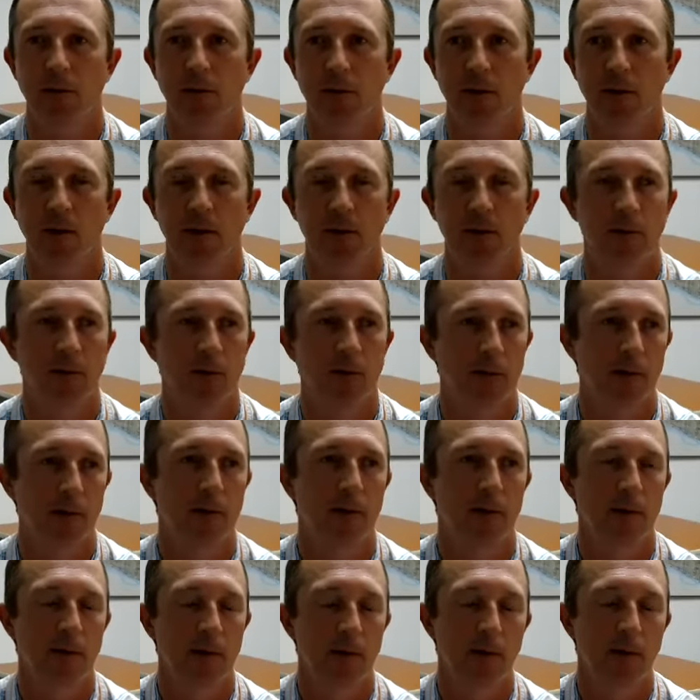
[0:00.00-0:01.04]
And
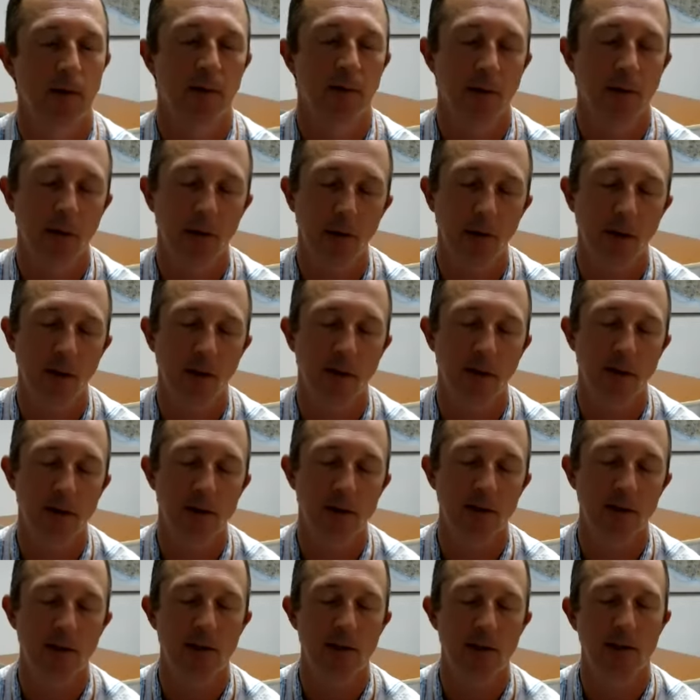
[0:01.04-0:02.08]
They're
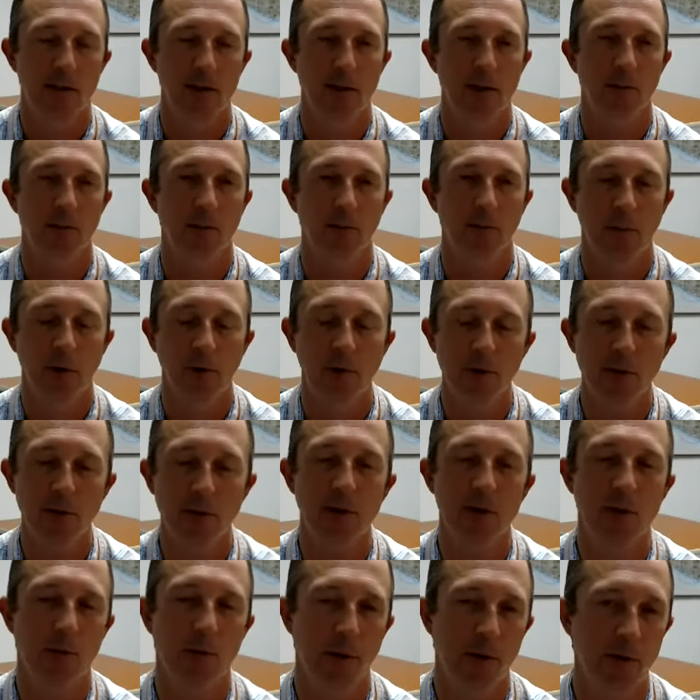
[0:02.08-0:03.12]
large. These are
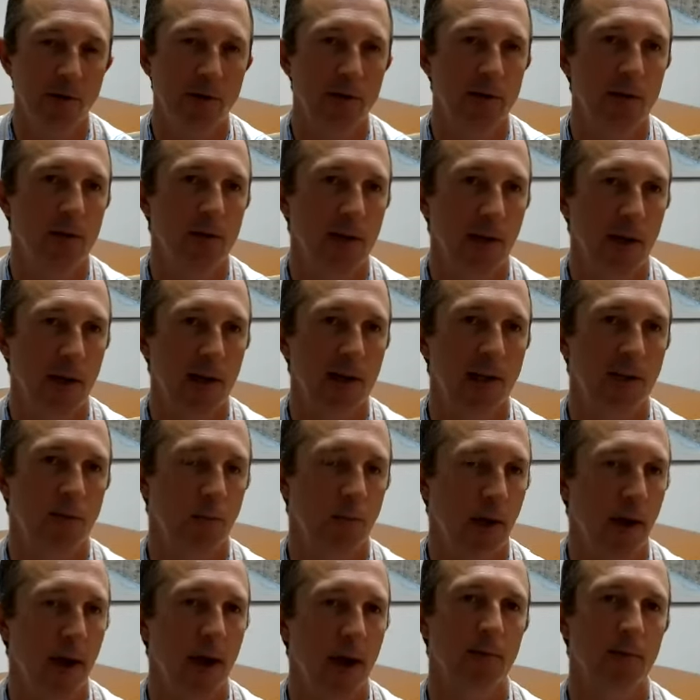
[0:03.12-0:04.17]
mostly poster size
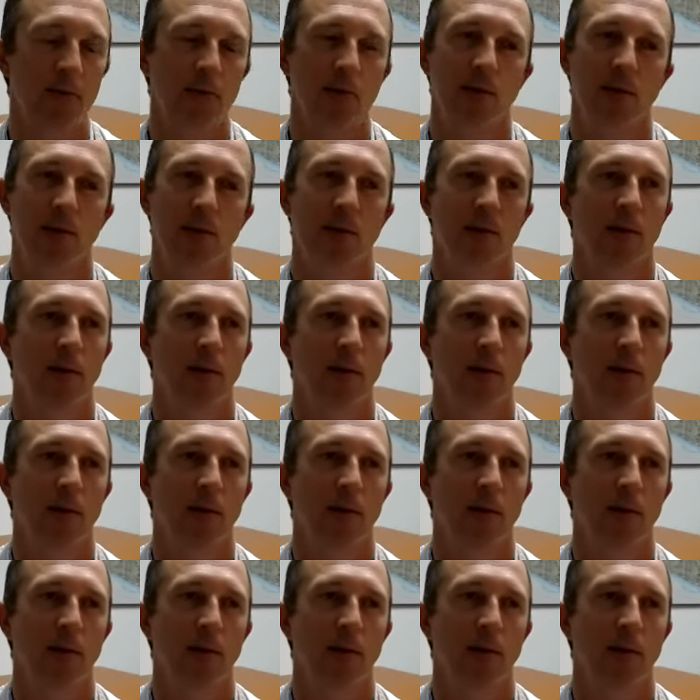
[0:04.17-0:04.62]
maps.